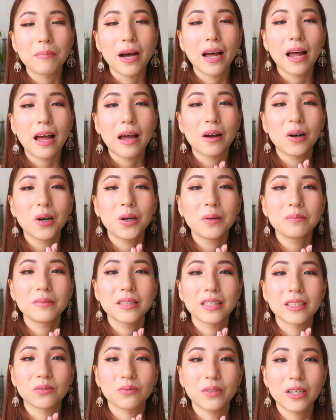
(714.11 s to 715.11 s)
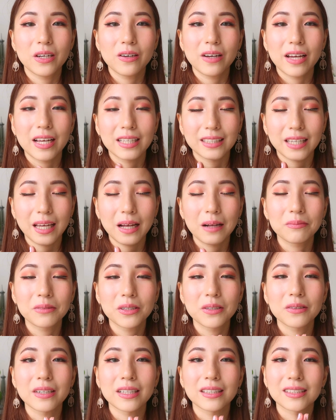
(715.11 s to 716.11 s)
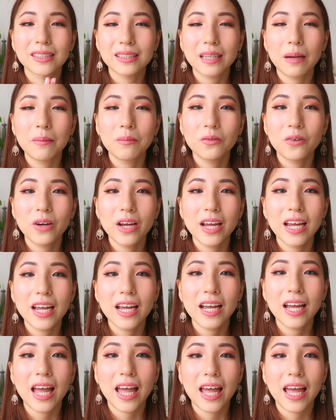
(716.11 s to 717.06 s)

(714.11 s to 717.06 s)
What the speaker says: But I hope this video has helped you in some way,